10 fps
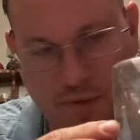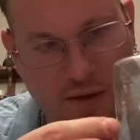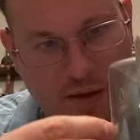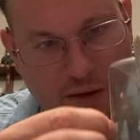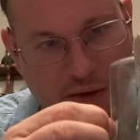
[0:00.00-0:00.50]

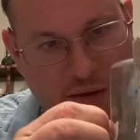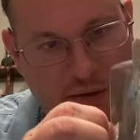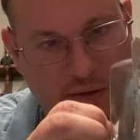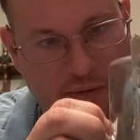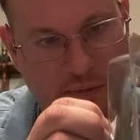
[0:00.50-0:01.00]

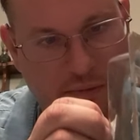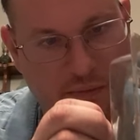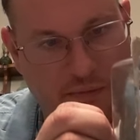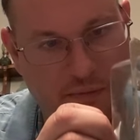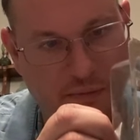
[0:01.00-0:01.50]

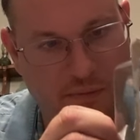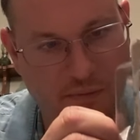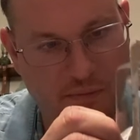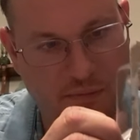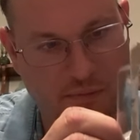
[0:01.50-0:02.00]

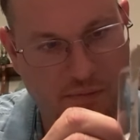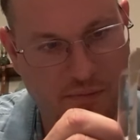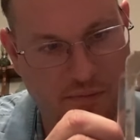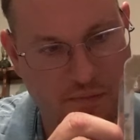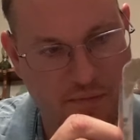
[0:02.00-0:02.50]

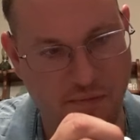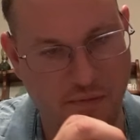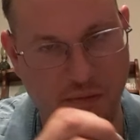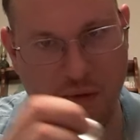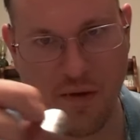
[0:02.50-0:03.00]

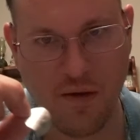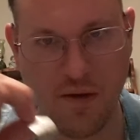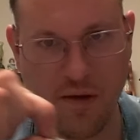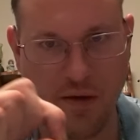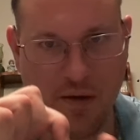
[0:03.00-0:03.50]

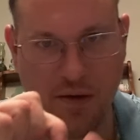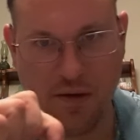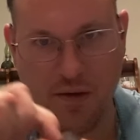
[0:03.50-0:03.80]
Nothing is said.